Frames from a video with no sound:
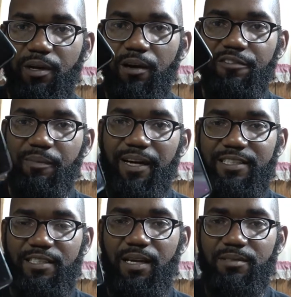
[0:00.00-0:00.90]
off of my
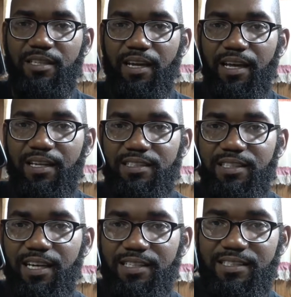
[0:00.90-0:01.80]
Samsung
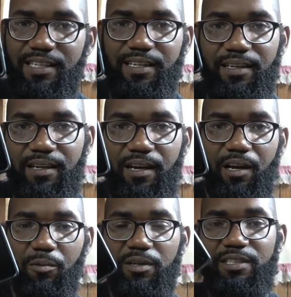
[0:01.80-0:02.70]
Galaxy S10.
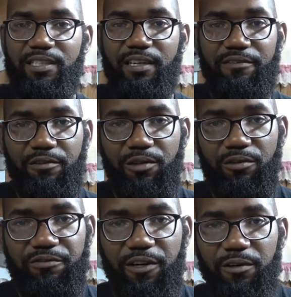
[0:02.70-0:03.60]
Which, if you
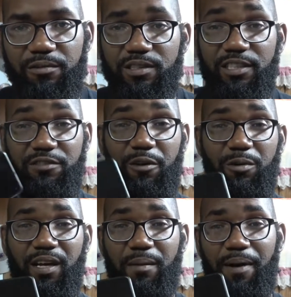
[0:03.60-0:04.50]
know phones, this
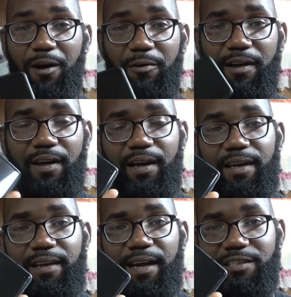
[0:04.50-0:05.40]
phone came out
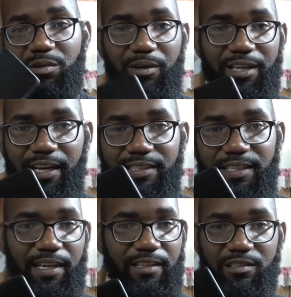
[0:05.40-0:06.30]
in like
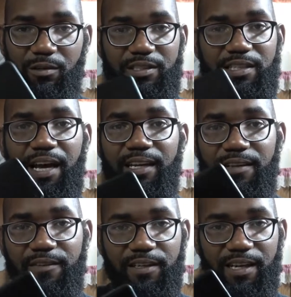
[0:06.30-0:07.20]
2018. So it's not
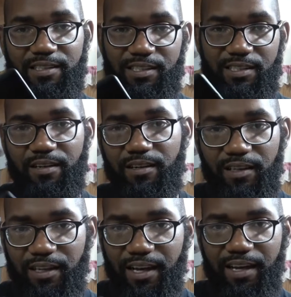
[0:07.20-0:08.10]
even
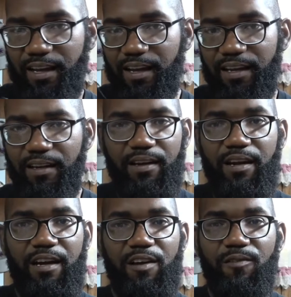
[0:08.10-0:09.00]
necessarily a
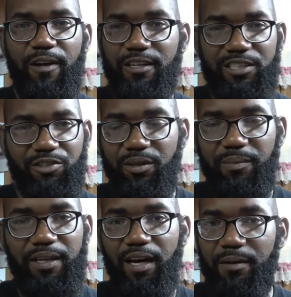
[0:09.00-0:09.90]

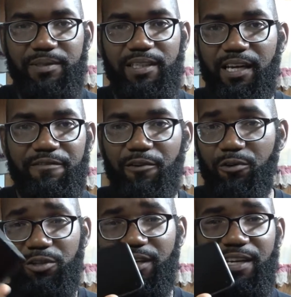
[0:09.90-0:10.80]
extremely up-to-date
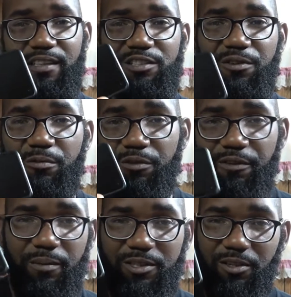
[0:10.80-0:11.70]
phone. You can get this phone
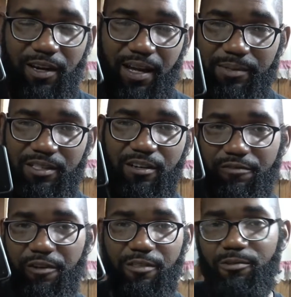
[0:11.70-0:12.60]
refurbished on Amazon
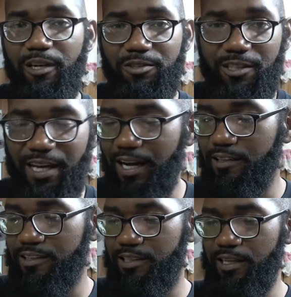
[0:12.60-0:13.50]
for
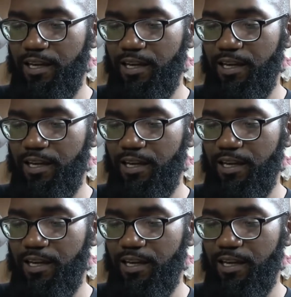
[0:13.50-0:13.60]
$300.